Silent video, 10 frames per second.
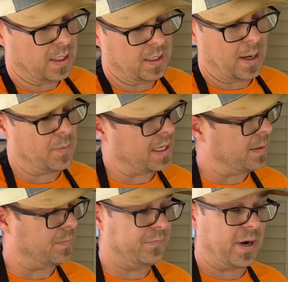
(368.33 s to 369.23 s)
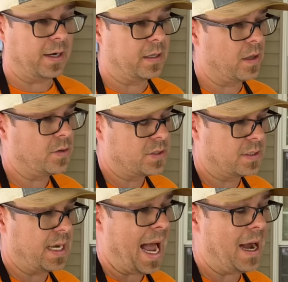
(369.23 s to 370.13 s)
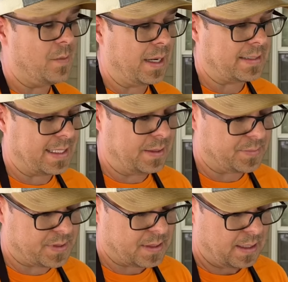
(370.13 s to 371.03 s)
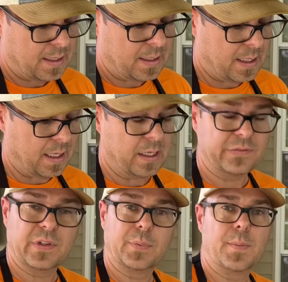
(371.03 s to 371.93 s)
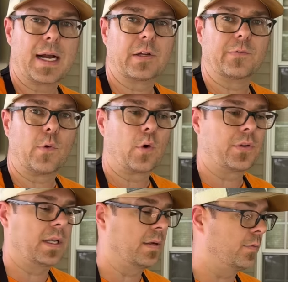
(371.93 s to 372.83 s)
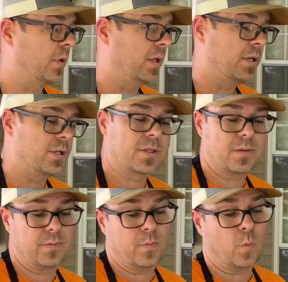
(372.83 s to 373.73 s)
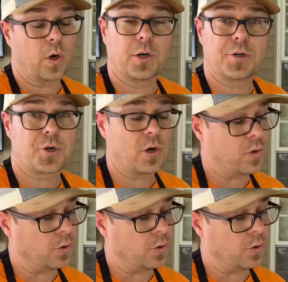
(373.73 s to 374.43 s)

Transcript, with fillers: uh, I'm going to keep very close eye on my temps, uh, flip them back and forth, and really just working the charcoal